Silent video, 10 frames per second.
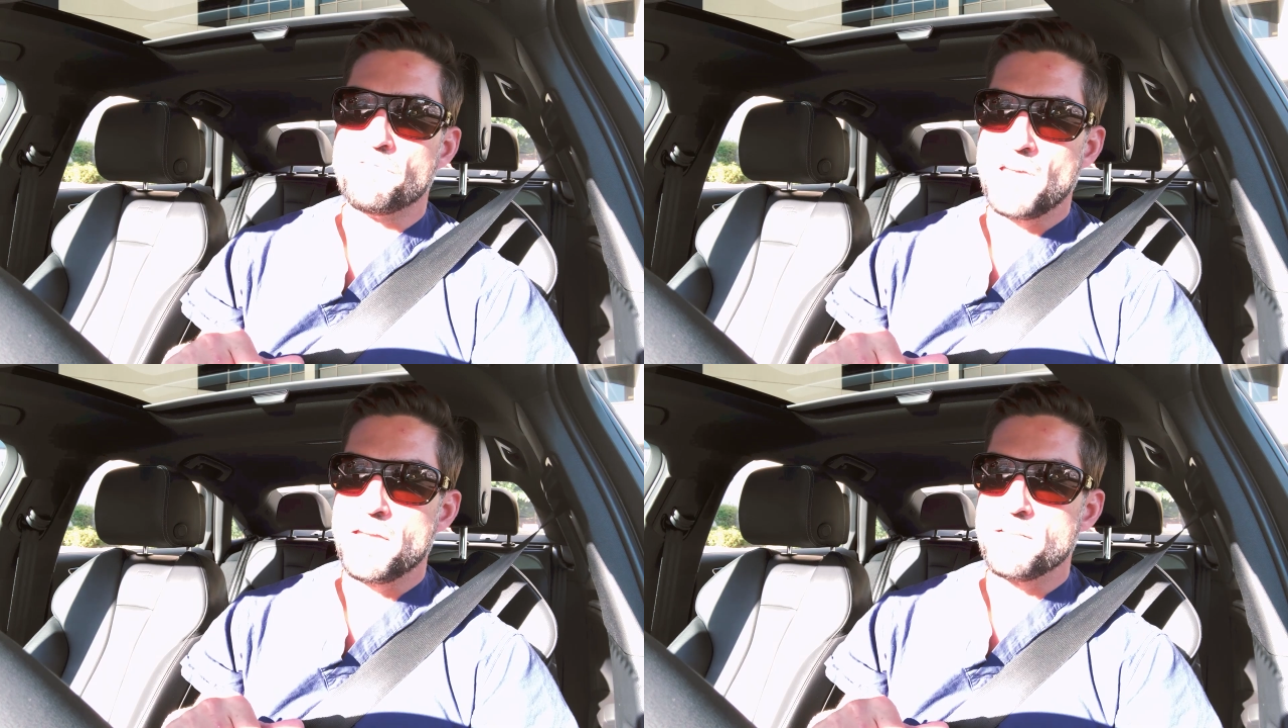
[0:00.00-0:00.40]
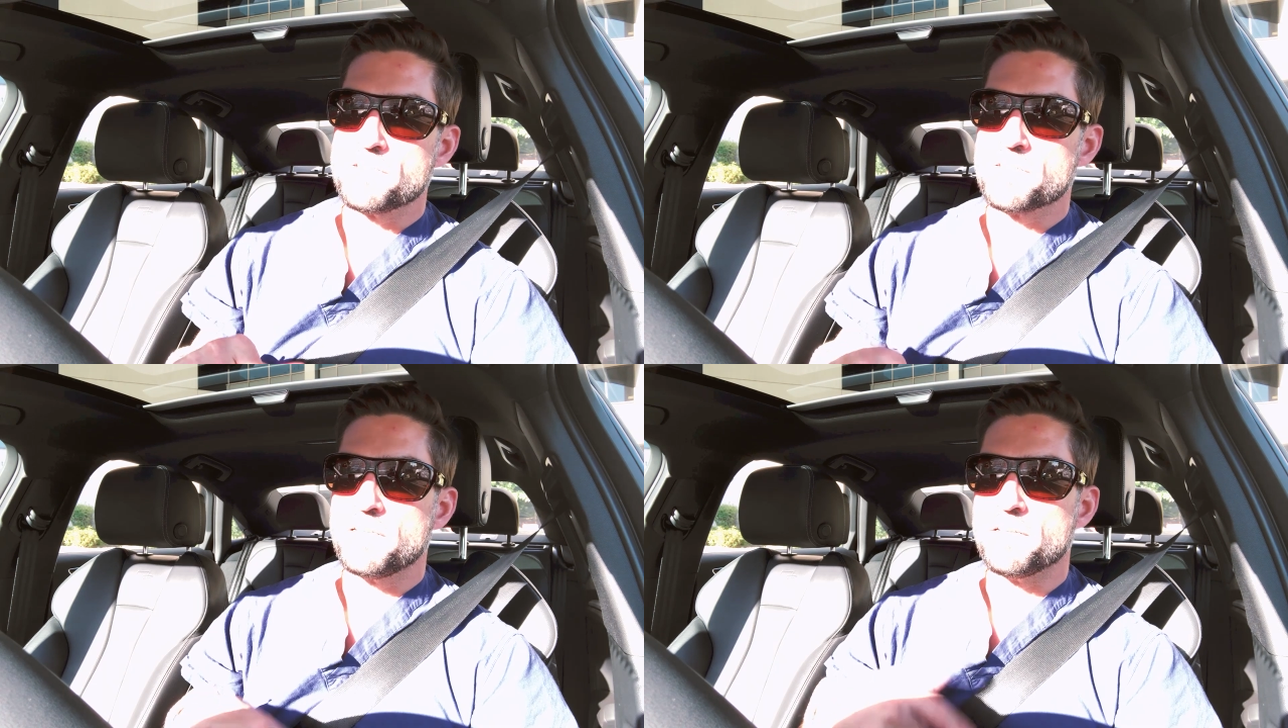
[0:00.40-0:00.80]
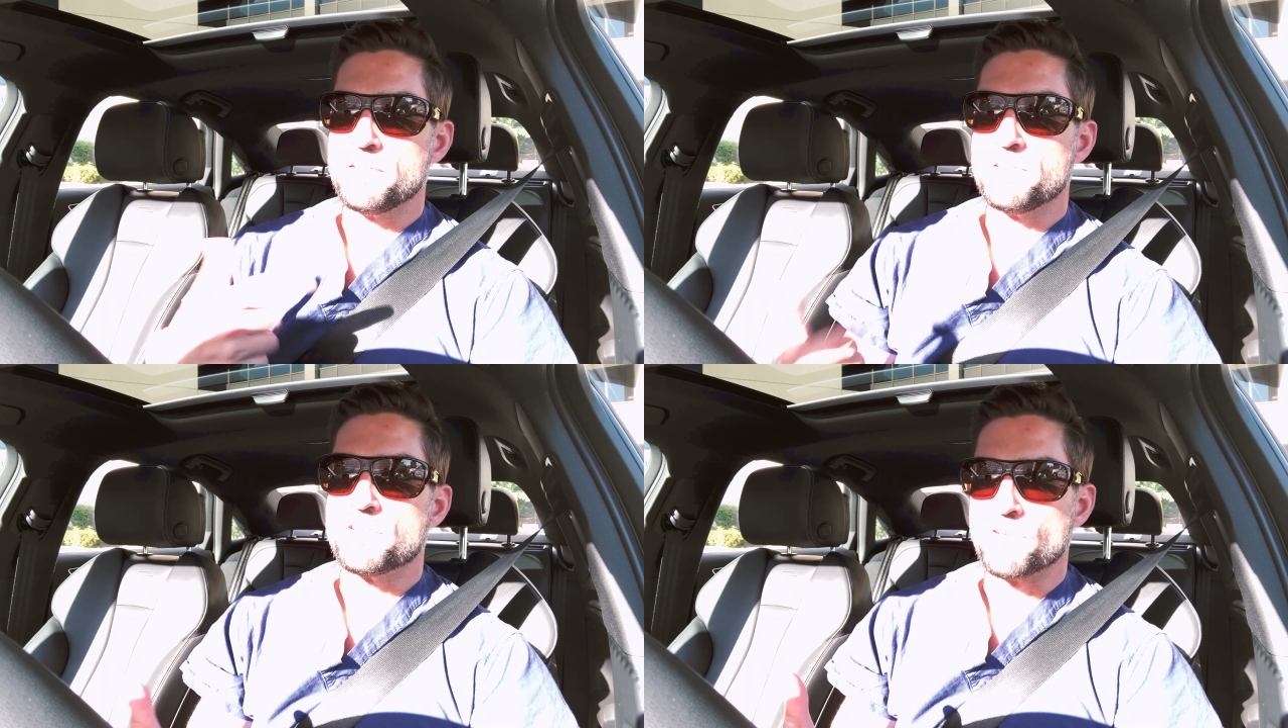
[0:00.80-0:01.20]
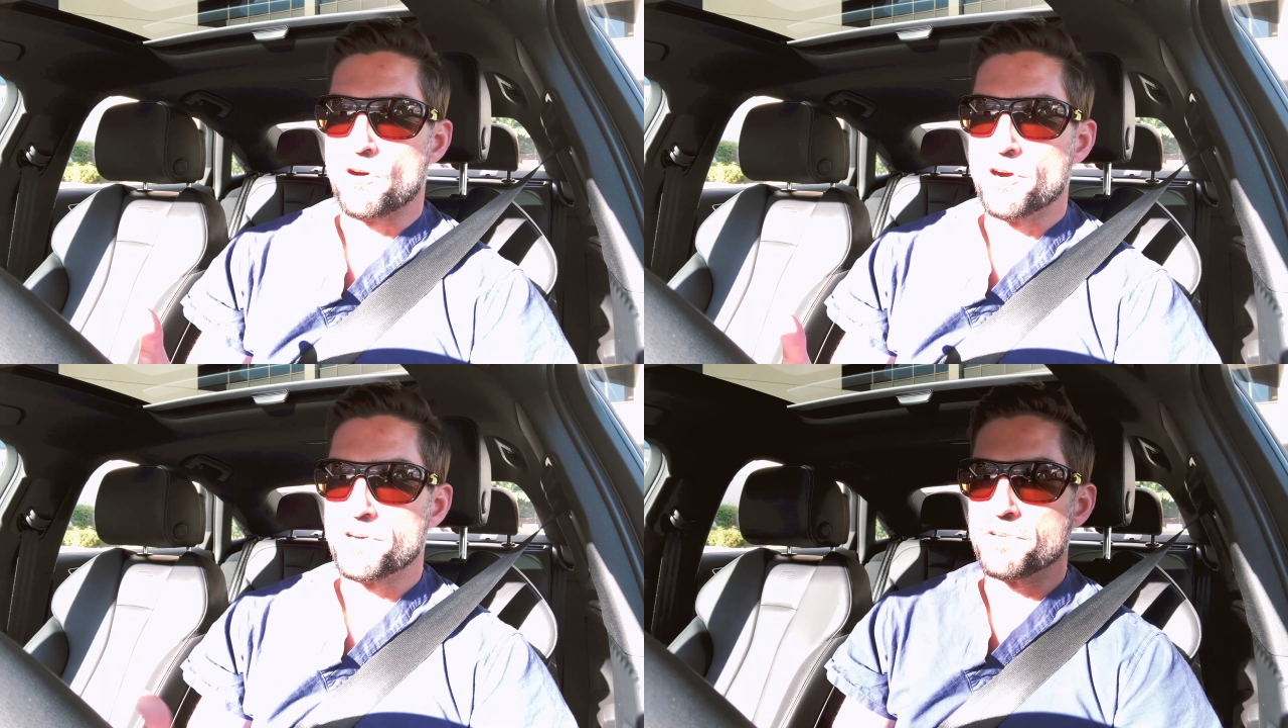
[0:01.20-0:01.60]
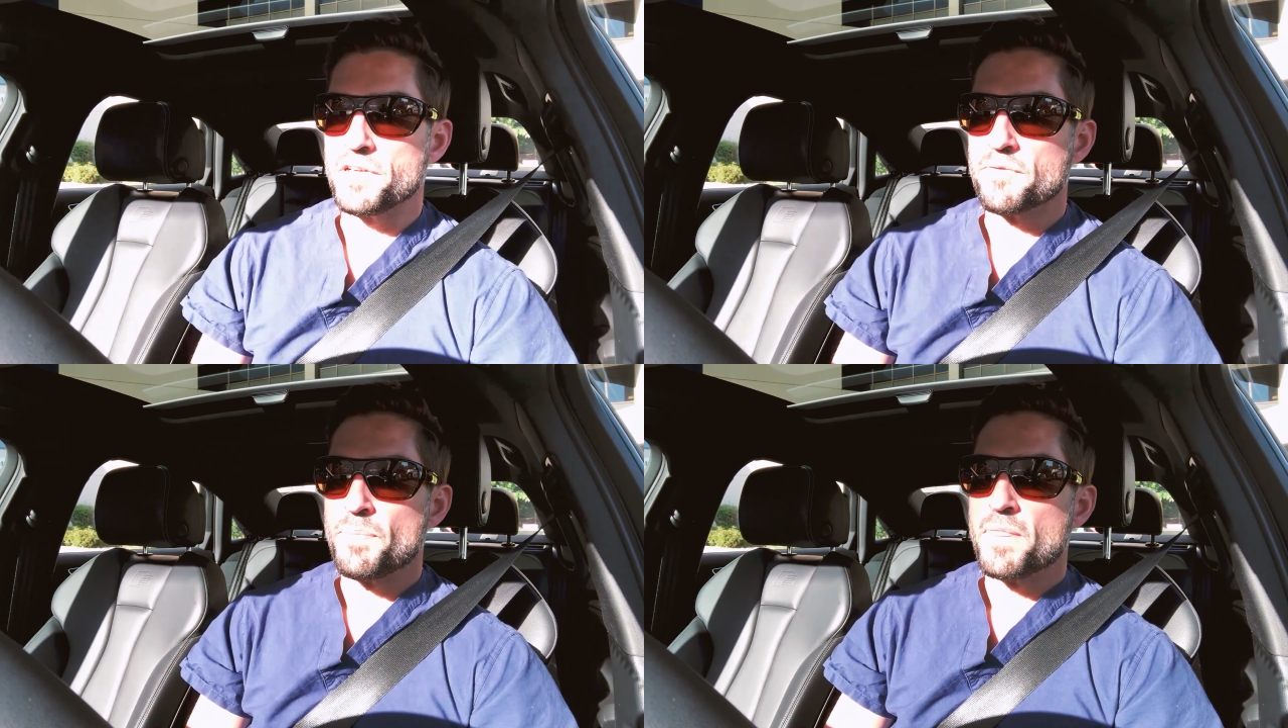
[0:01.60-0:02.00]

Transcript: veins and into the artery